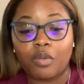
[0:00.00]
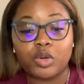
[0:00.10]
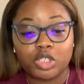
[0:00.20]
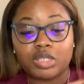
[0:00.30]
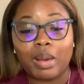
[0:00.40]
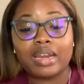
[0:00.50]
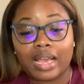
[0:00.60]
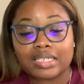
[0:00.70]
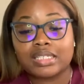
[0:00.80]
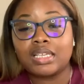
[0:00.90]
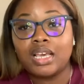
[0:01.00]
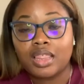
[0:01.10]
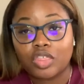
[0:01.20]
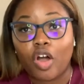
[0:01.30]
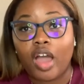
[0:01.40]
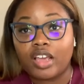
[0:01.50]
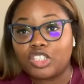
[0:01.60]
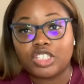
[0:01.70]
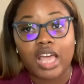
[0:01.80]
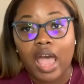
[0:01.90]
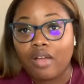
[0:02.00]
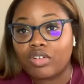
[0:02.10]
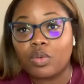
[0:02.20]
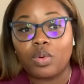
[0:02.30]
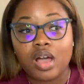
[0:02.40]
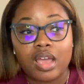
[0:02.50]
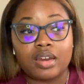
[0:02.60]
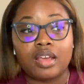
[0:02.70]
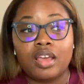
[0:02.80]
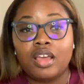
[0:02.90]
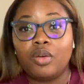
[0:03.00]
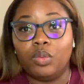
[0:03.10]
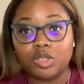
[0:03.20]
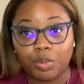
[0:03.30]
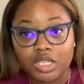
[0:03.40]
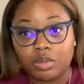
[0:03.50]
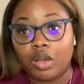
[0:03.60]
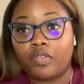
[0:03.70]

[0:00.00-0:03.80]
which is my next thought, is just everyone was pissing me off.